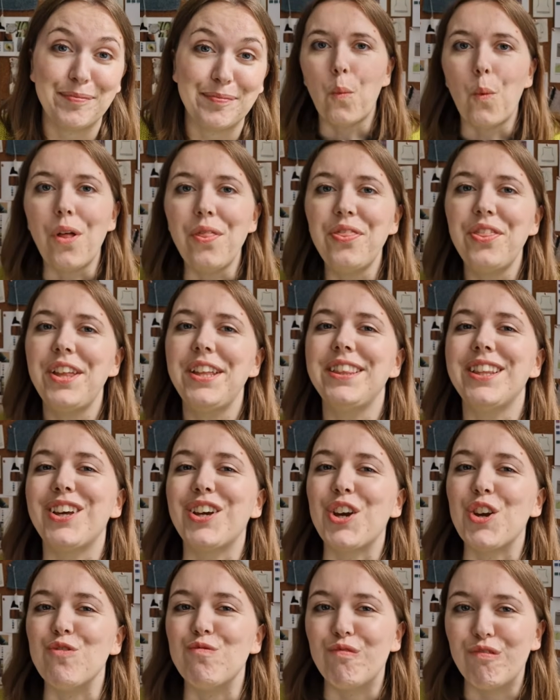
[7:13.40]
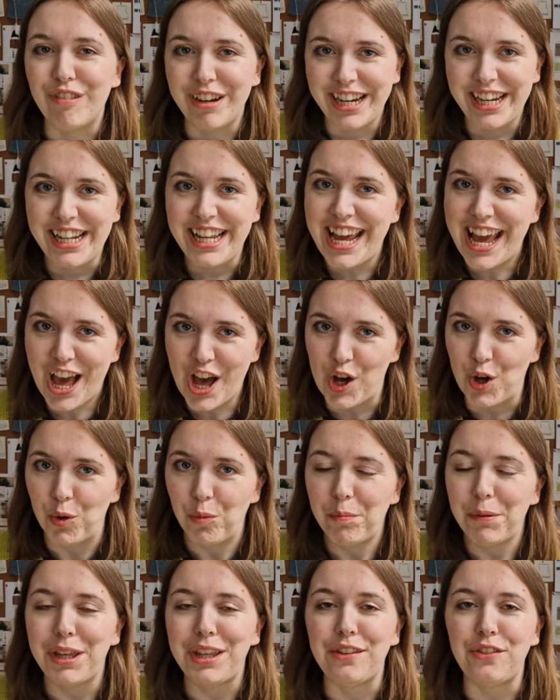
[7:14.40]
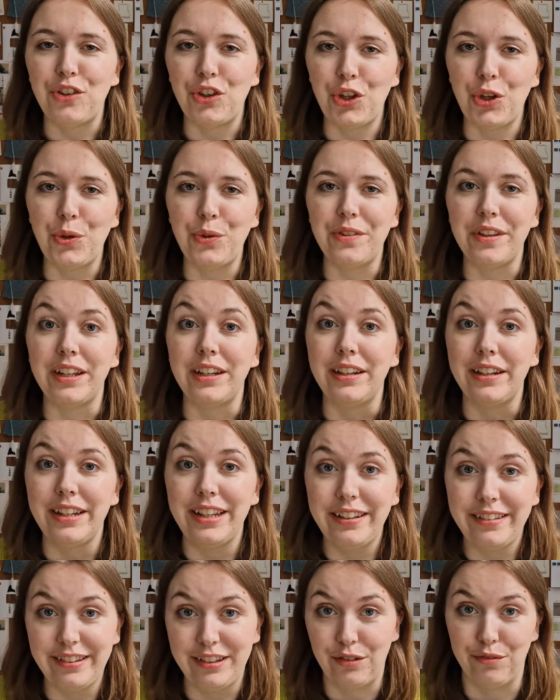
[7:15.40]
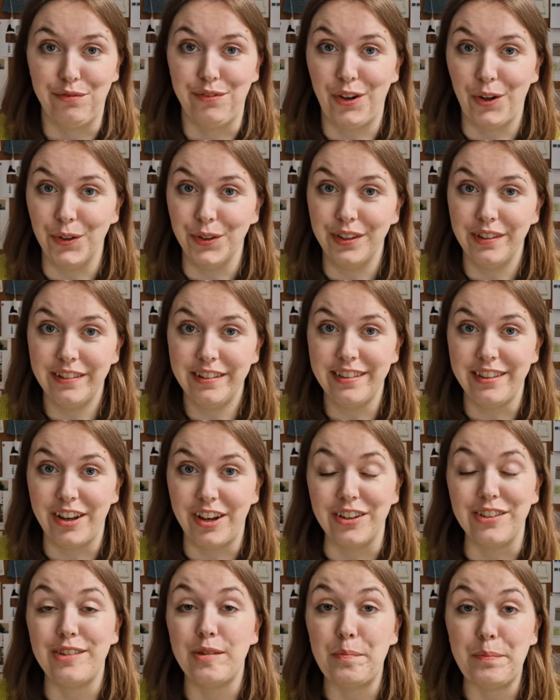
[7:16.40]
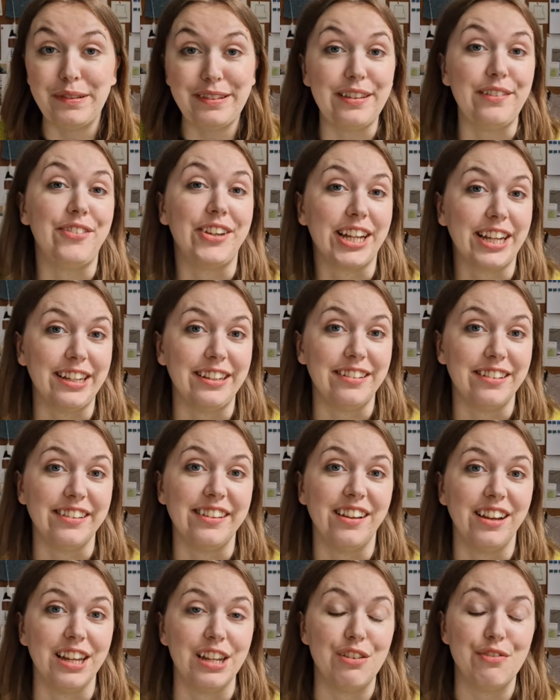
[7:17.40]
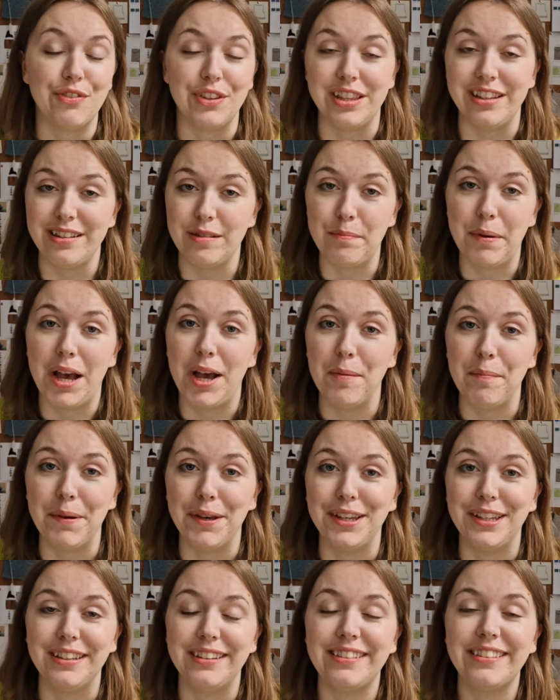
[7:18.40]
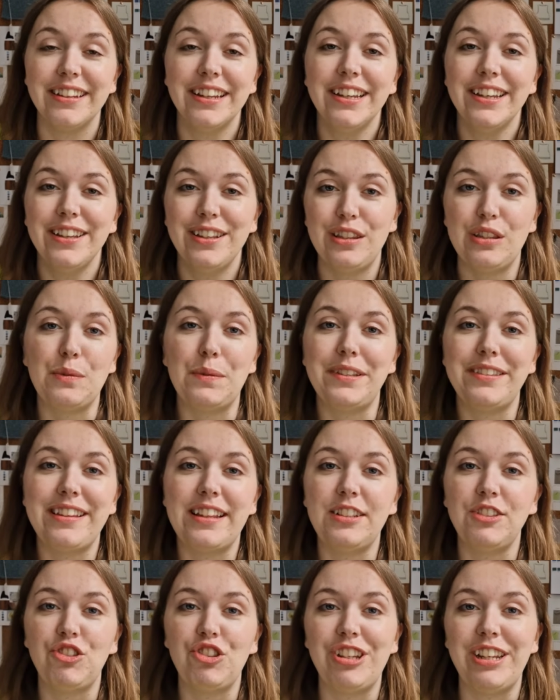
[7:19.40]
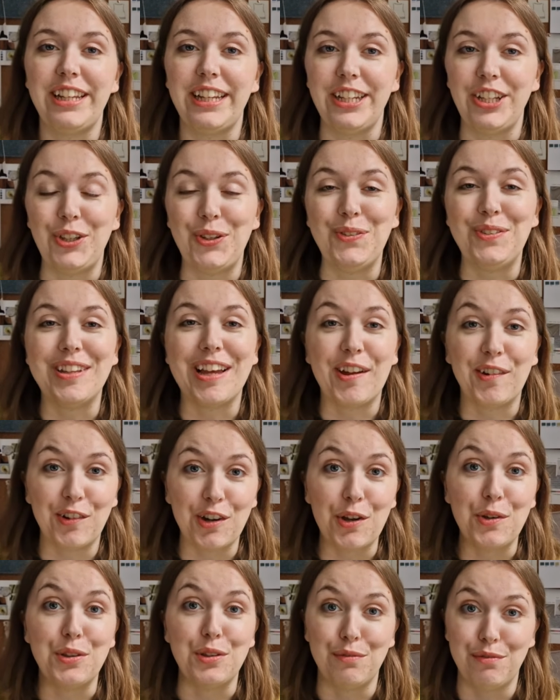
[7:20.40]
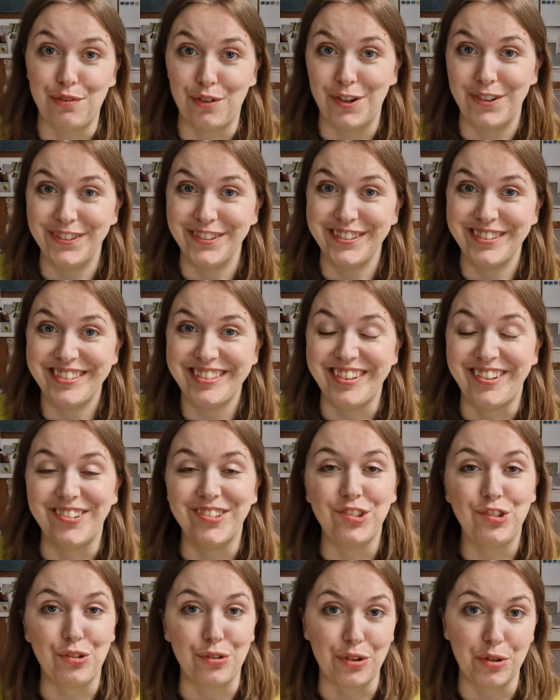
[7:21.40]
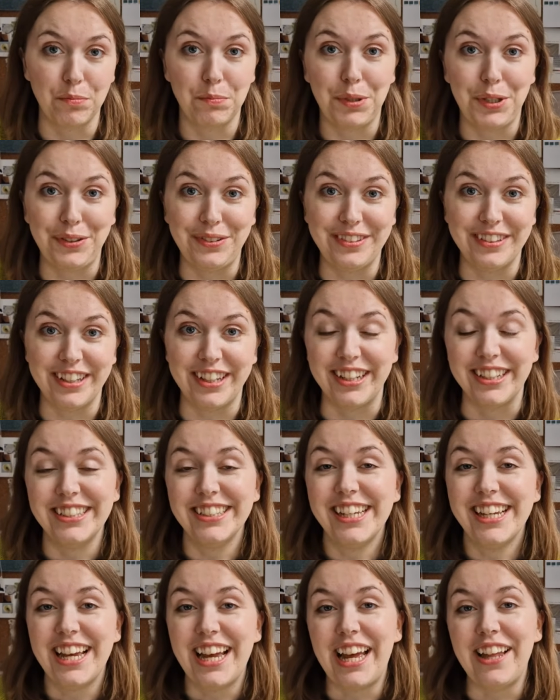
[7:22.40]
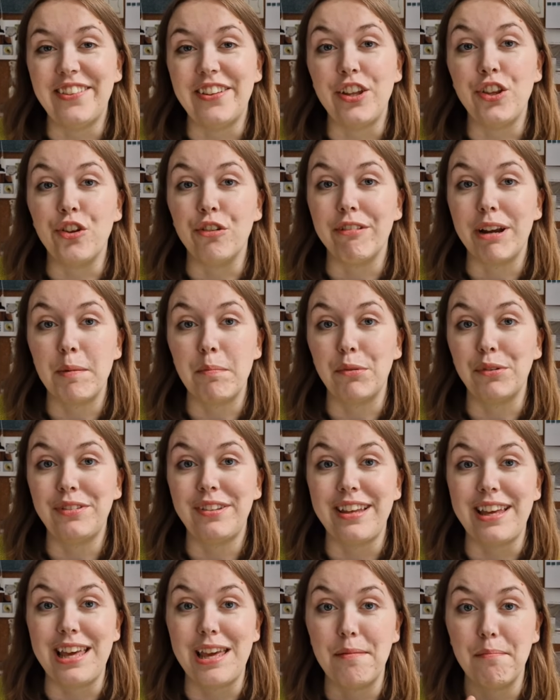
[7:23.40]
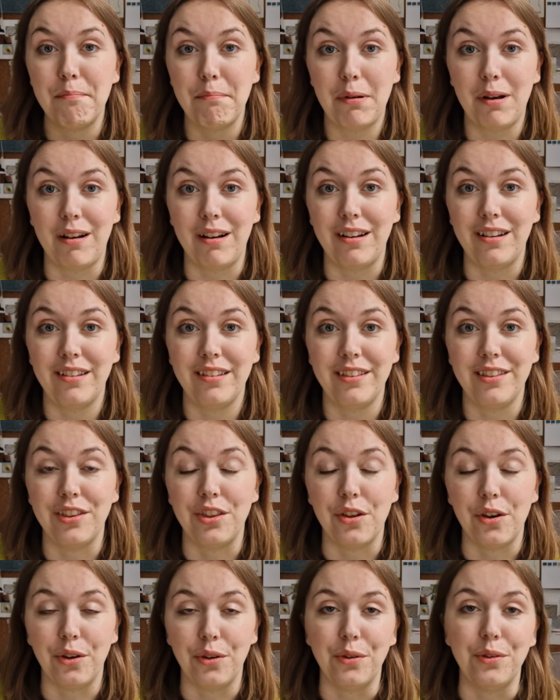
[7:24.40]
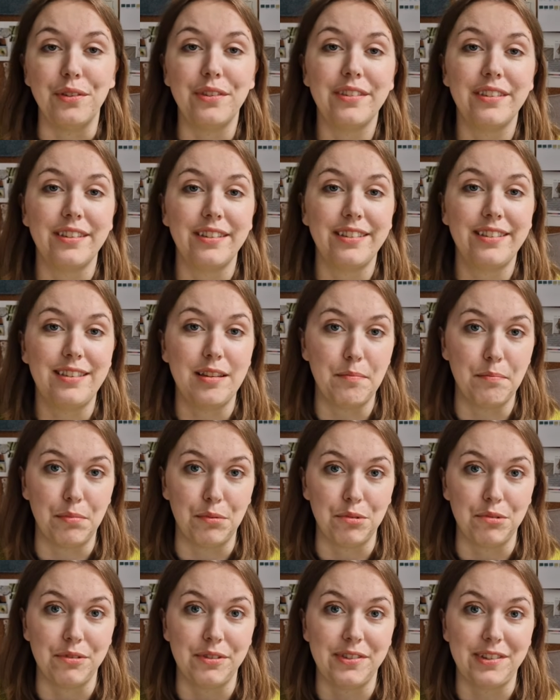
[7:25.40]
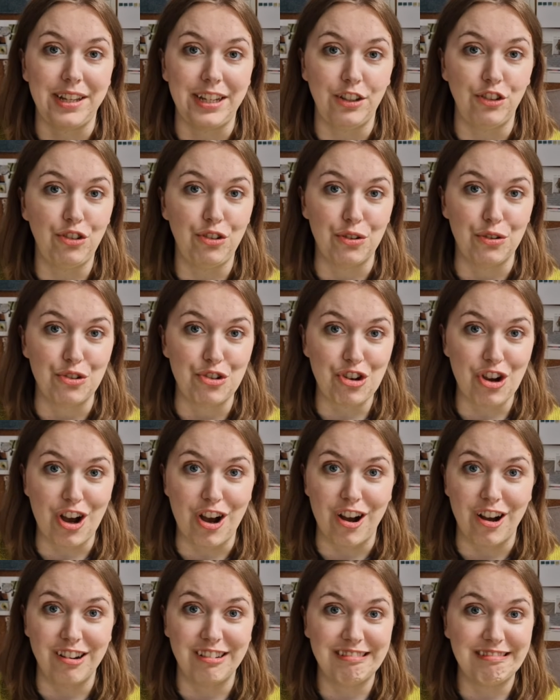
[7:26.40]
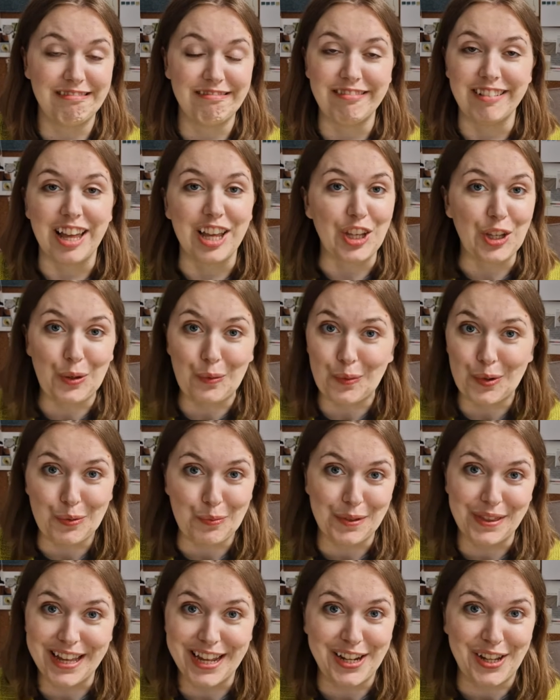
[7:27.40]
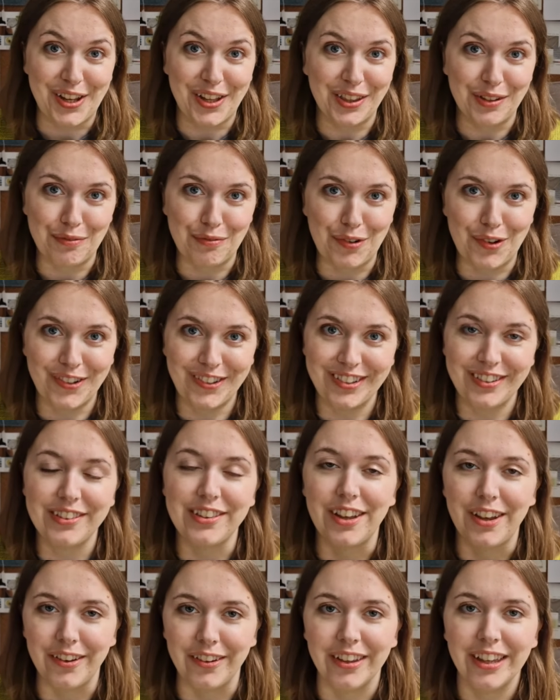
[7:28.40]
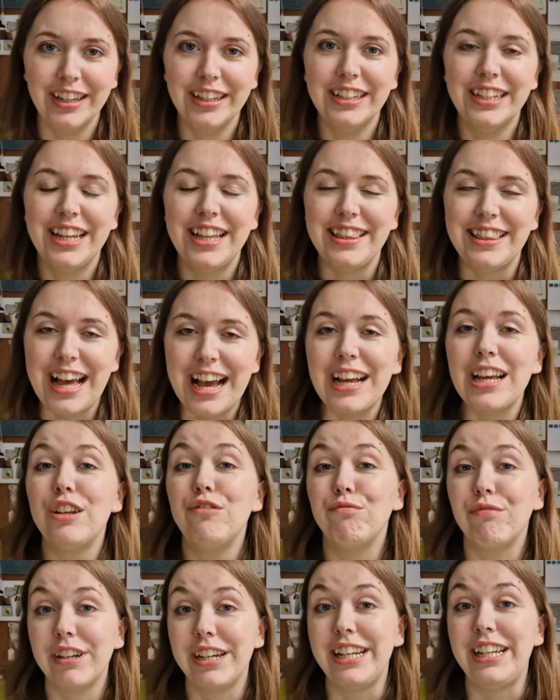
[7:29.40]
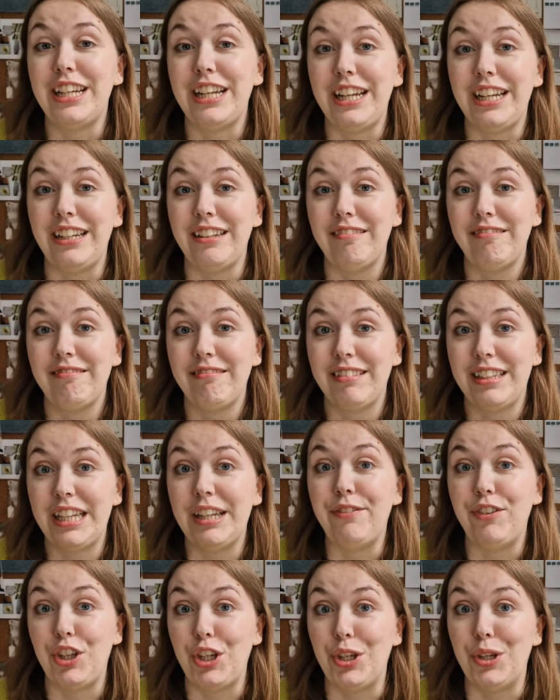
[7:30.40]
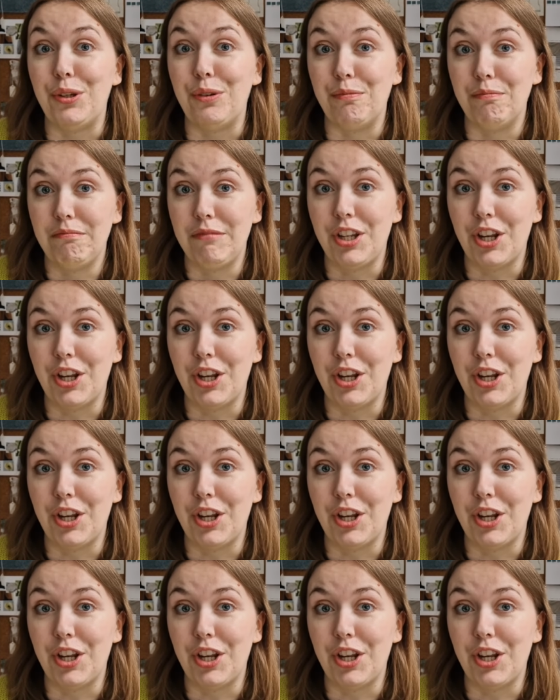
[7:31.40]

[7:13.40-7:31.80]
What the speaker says: One thing that can really help is using knitting fonts that are specifically designed for this purpose. So essentially you download the font onto your computer and then you're able to input those symbols into your chart like you would with any other font. So that can really give you,